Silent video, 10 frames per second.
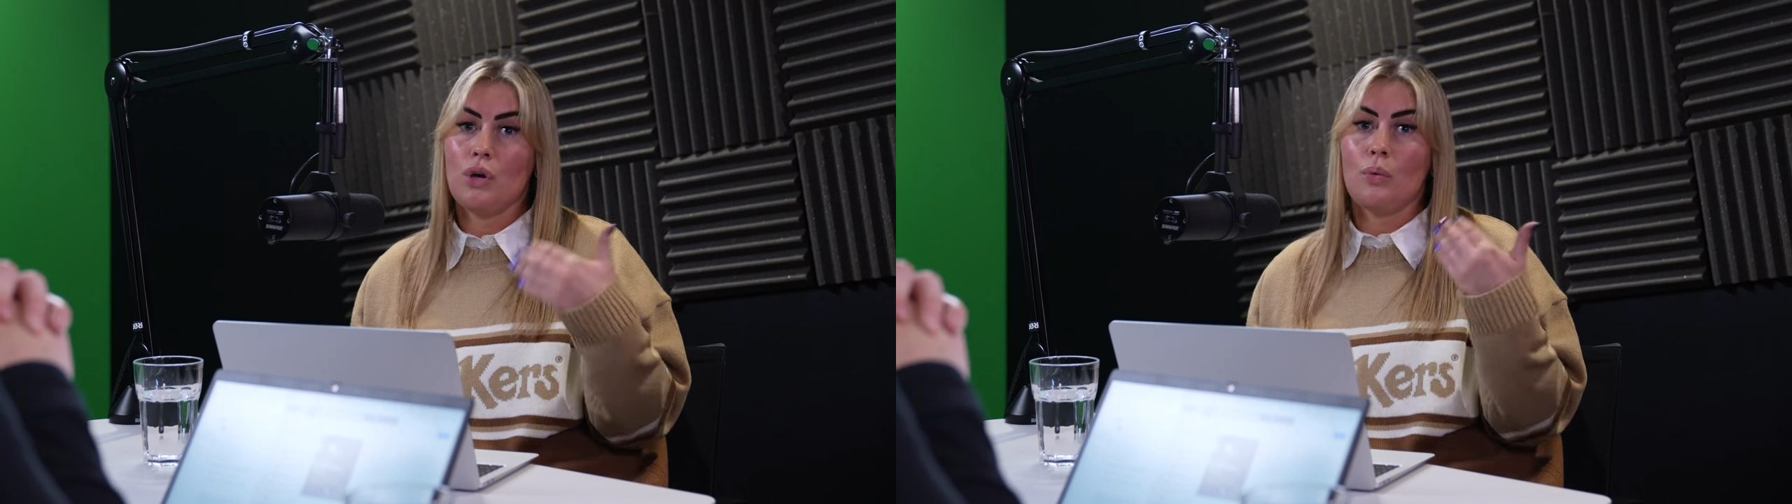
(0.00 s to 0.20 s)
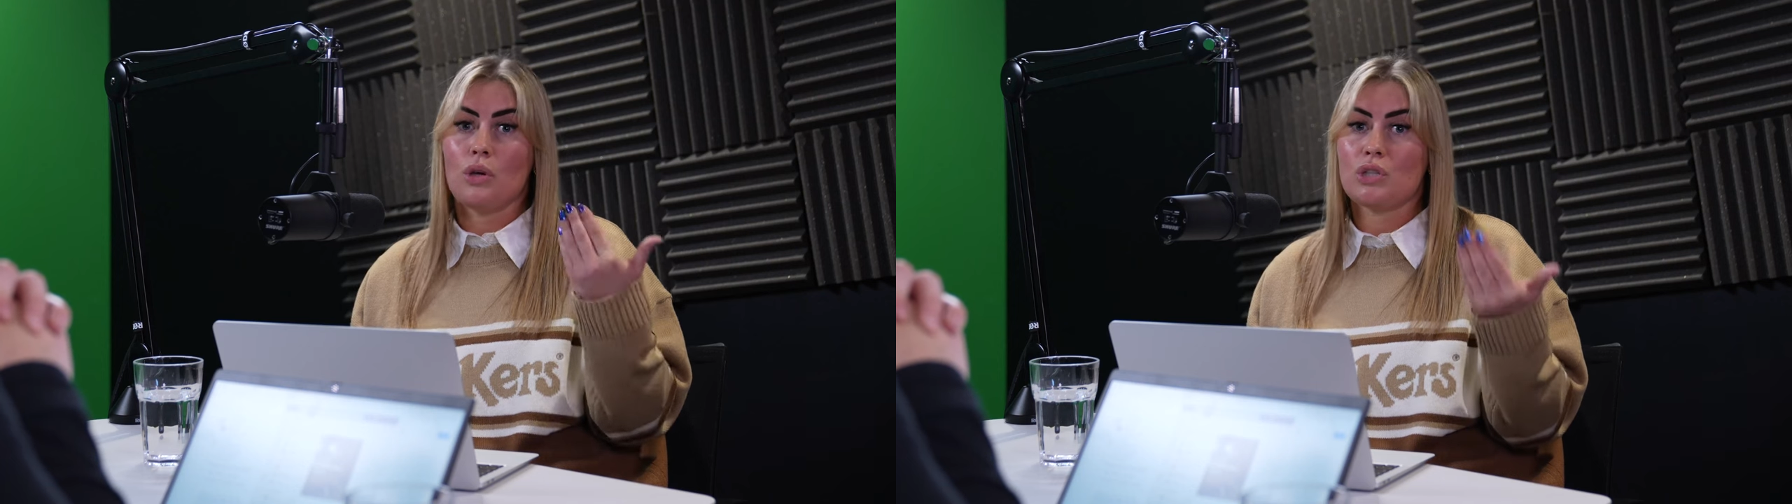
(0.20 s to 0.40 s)

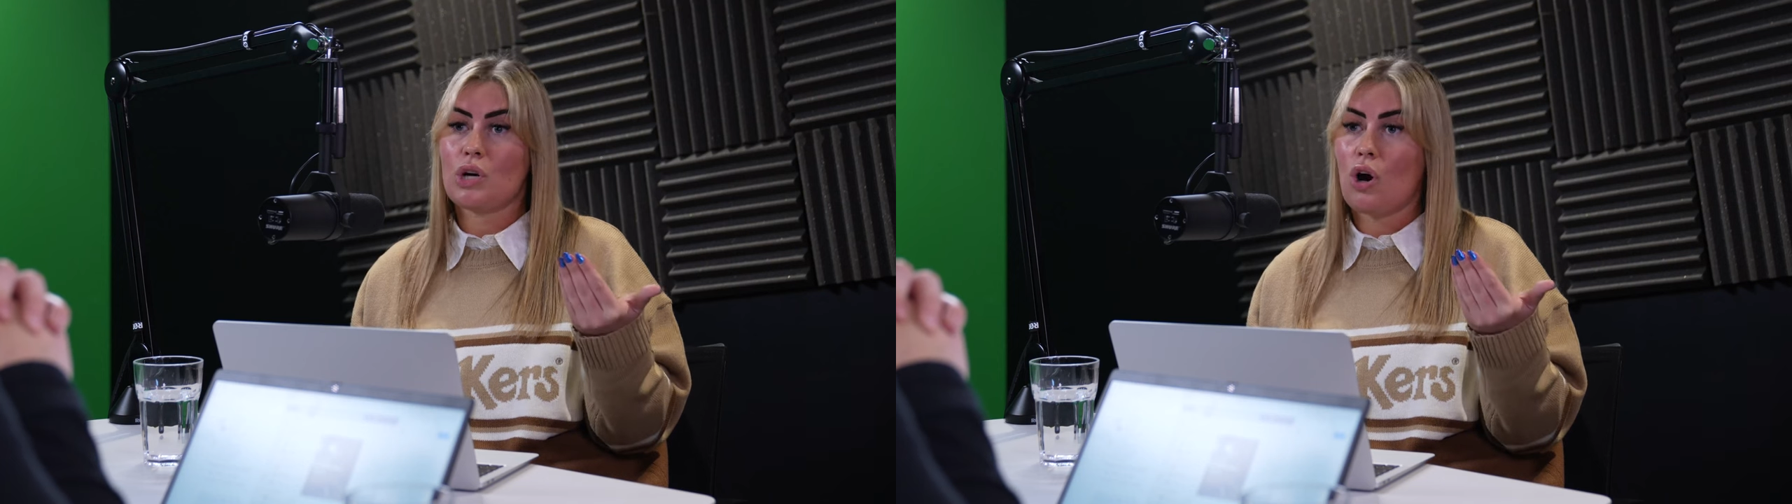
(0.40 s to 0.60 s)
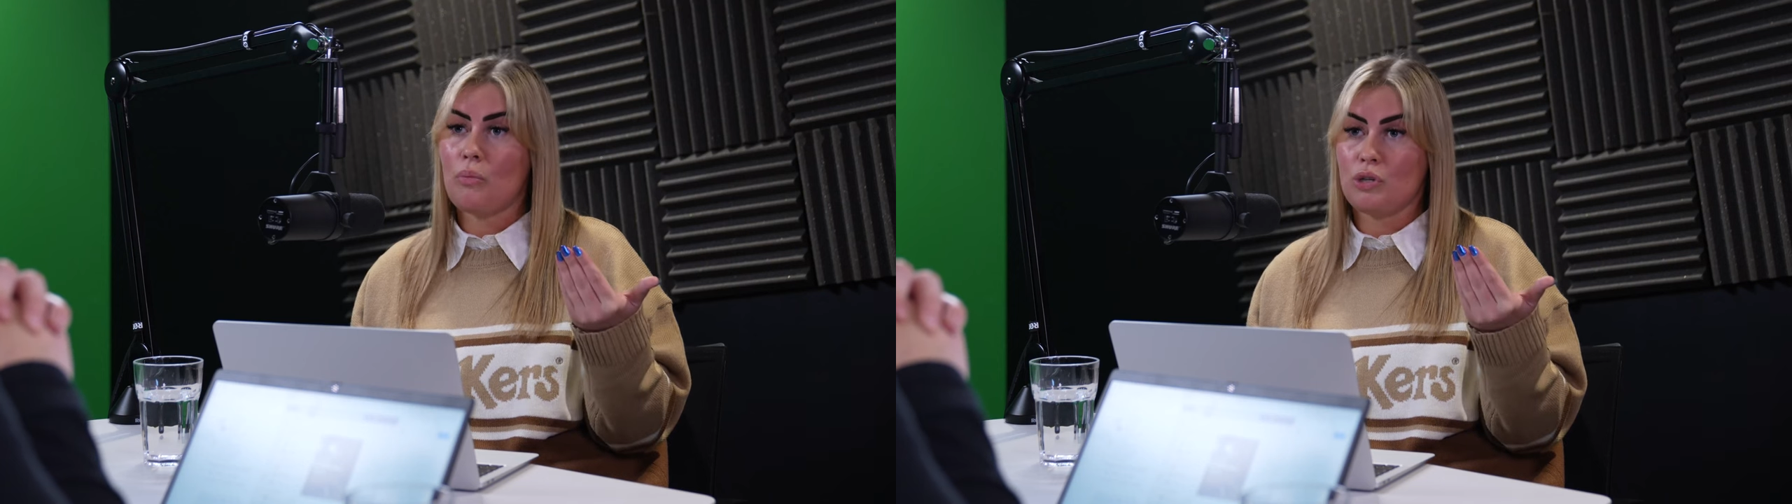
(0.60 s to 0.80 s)
What's the
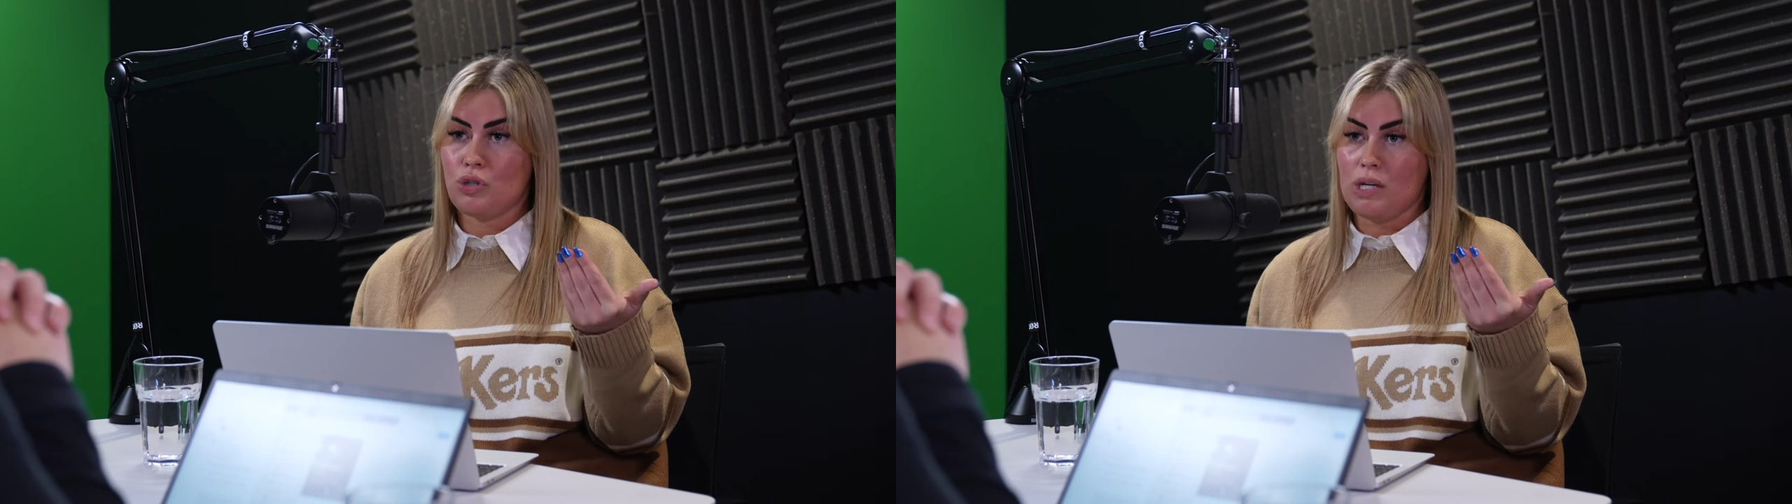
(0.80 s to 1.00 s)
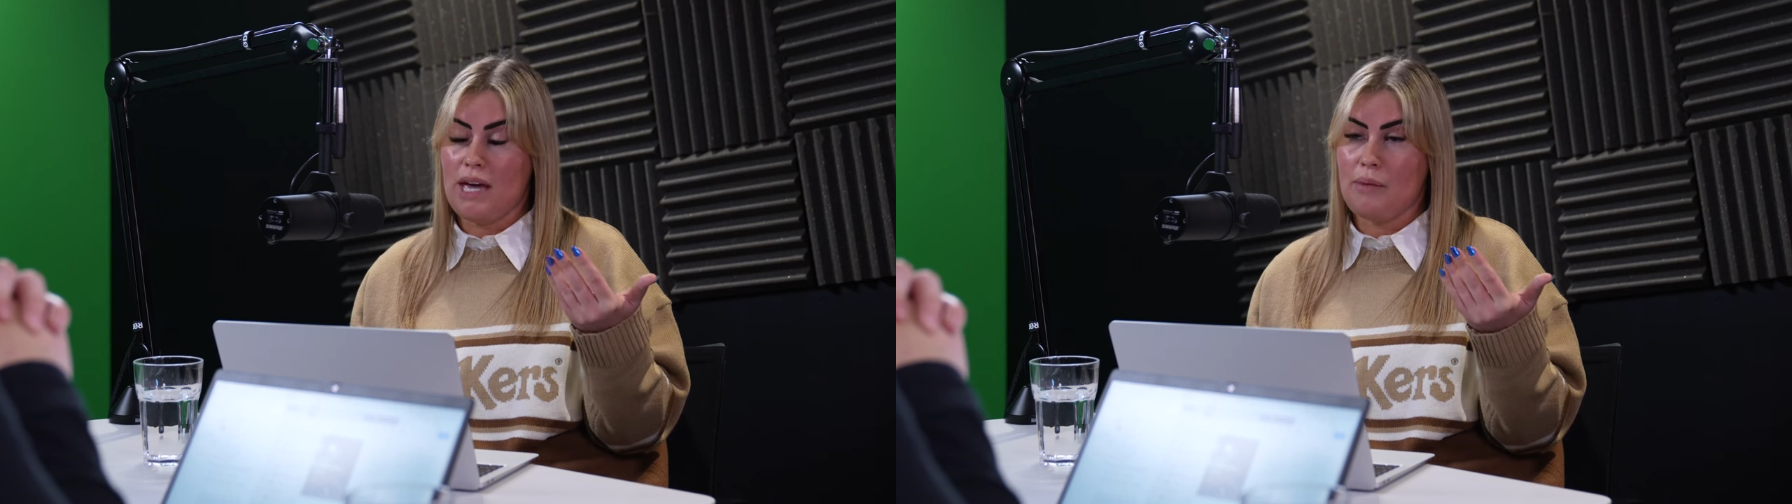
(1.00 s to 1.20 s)

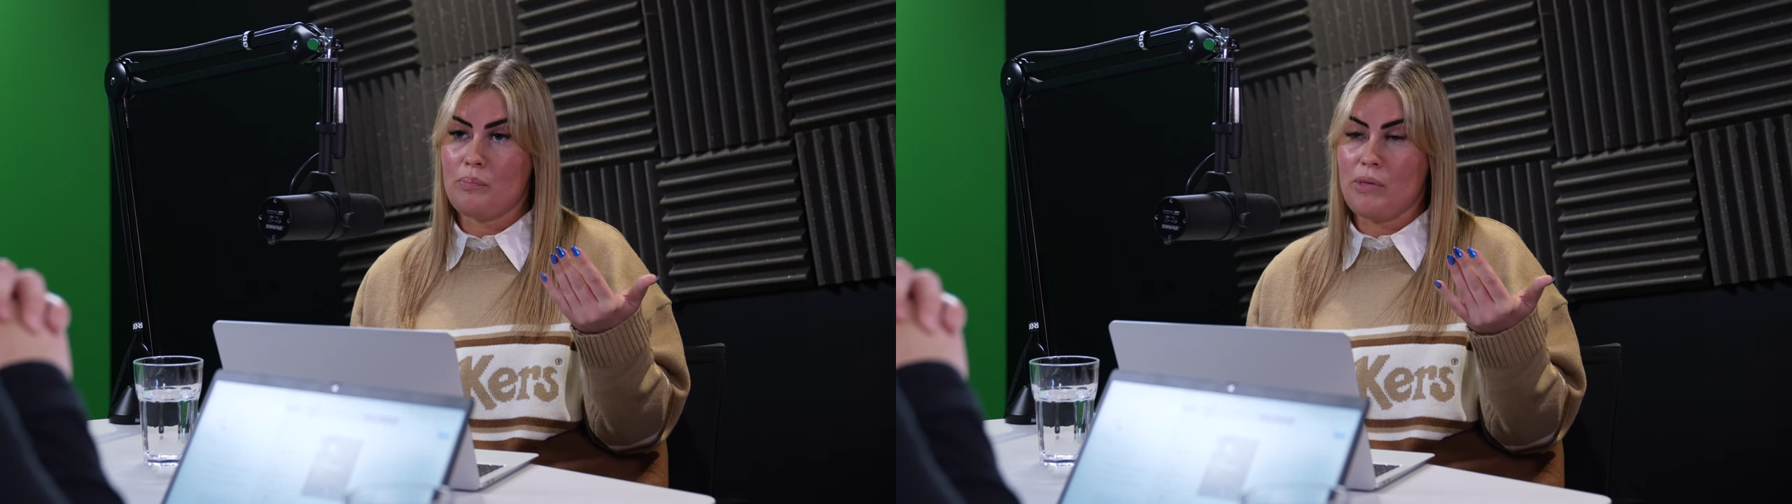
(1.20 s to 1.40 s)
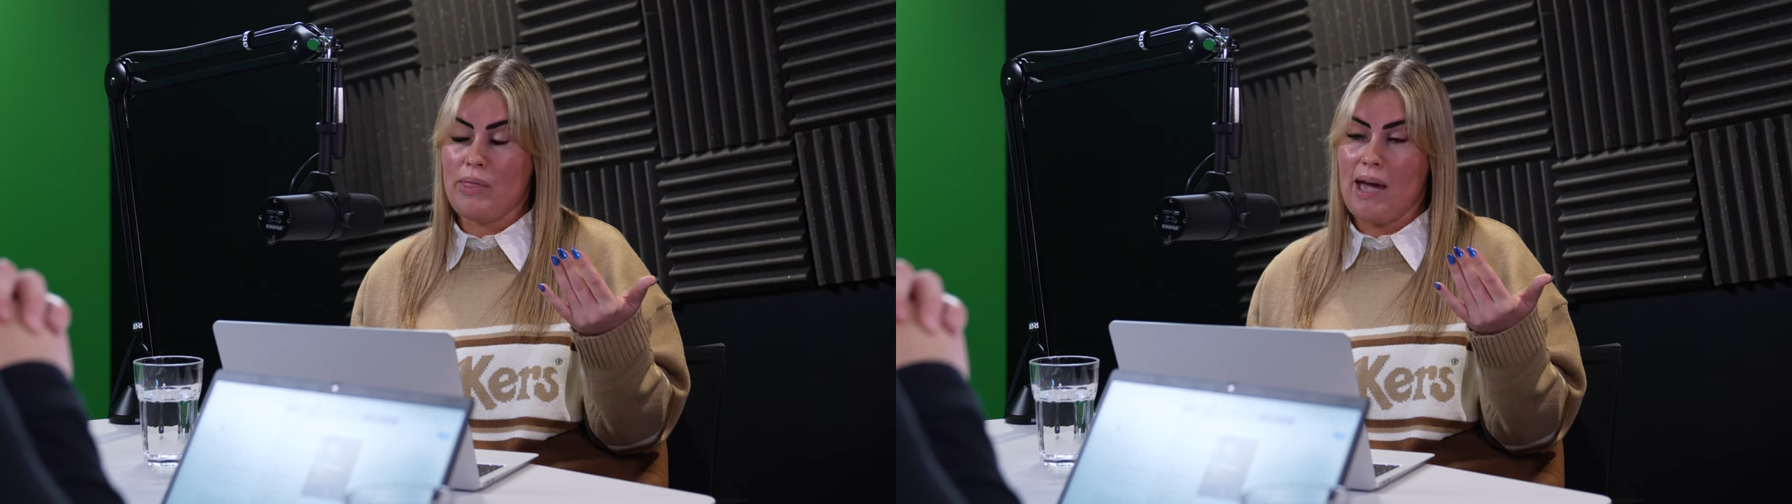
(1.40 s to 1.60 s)
commentary that,
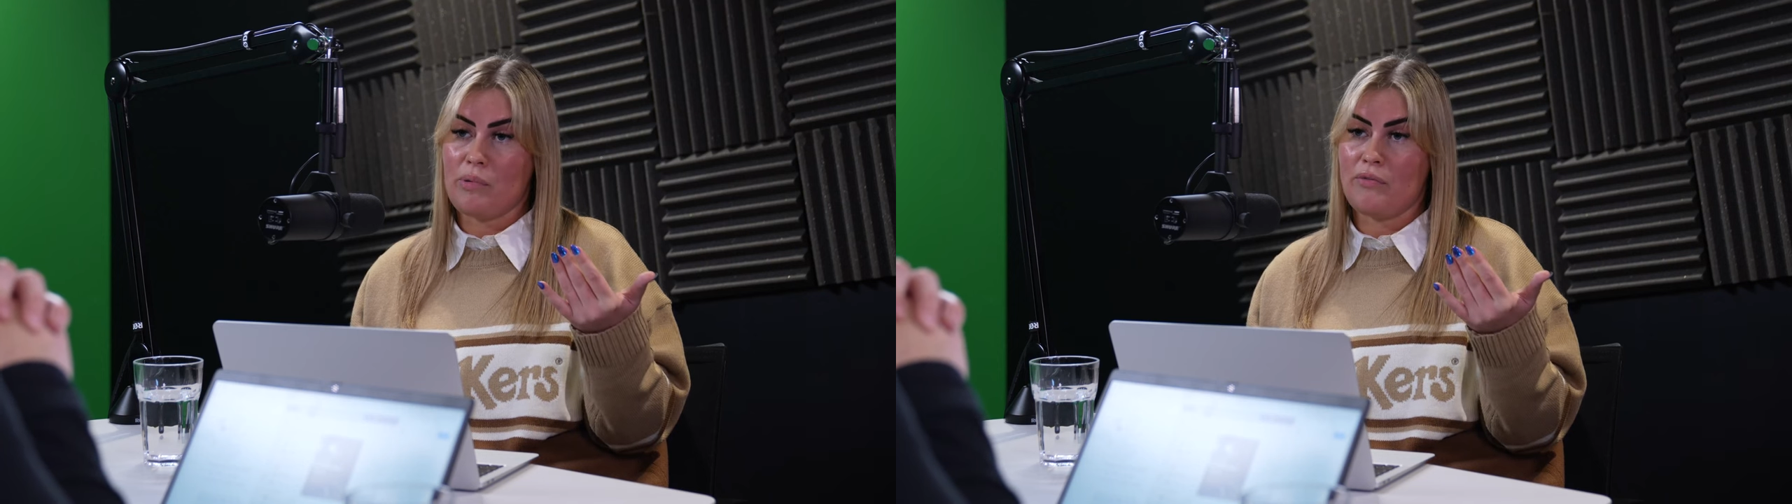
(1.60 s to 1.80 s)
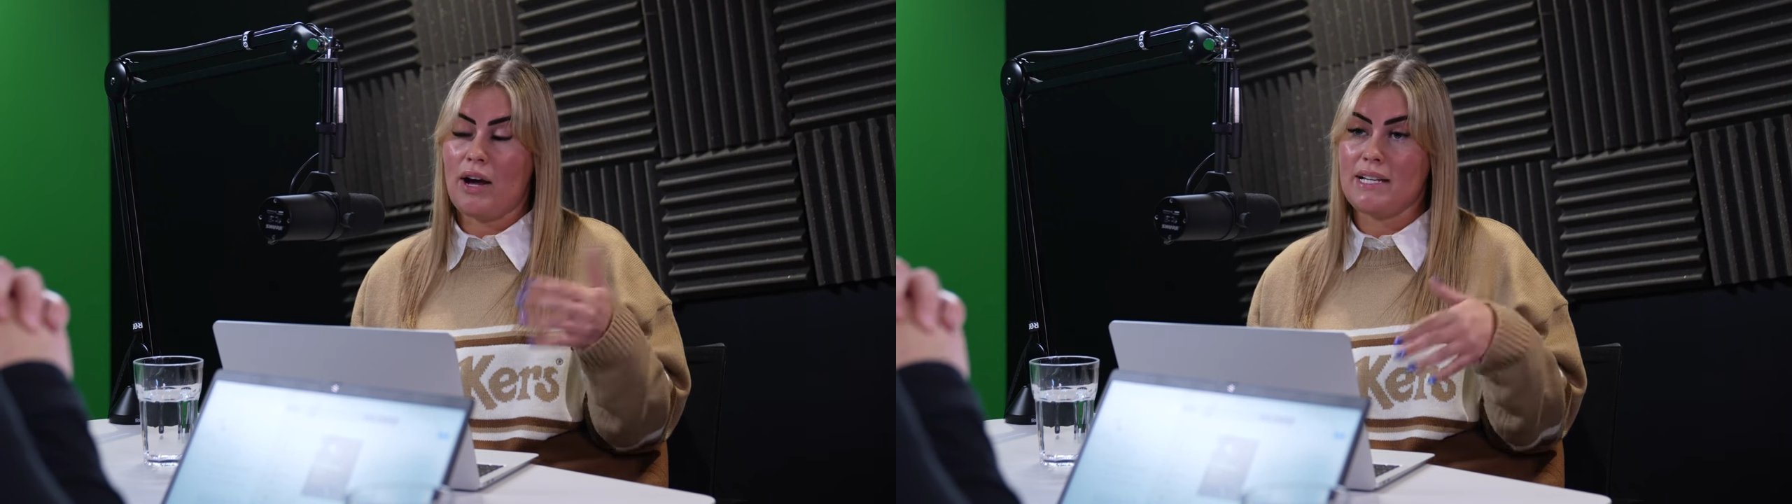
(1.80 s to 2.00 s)
that they're
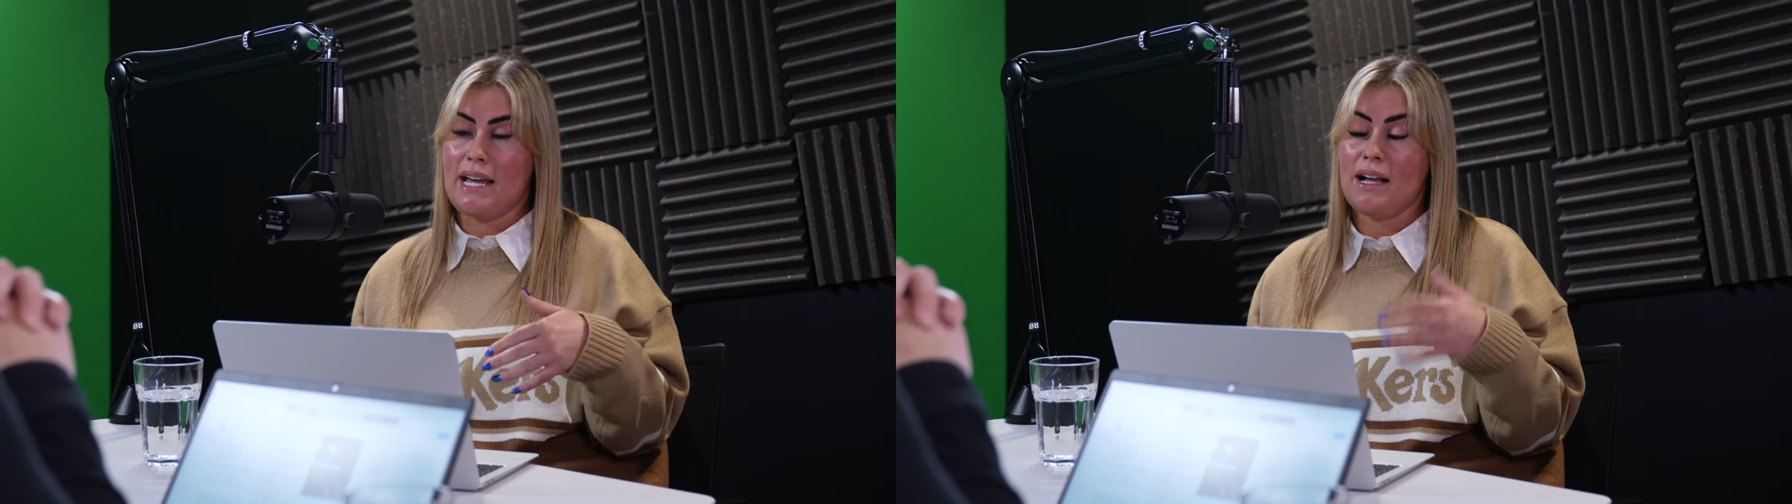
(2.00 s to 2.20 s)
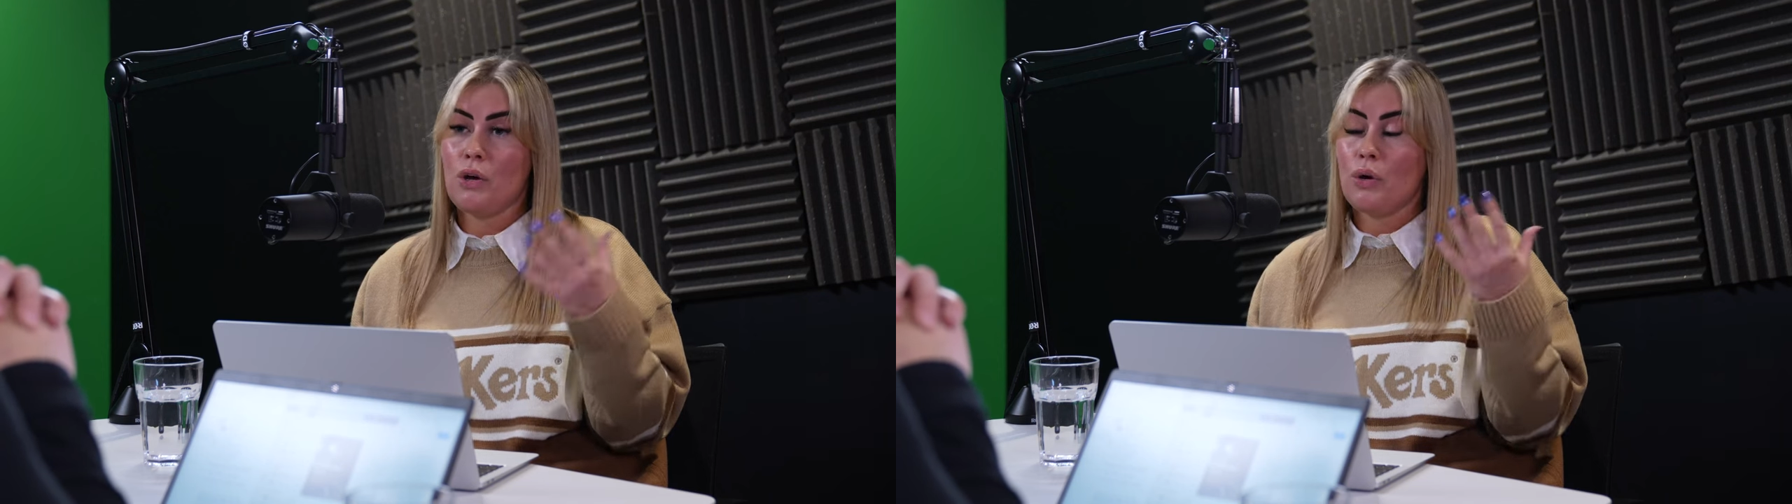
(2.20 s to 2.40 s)
providing?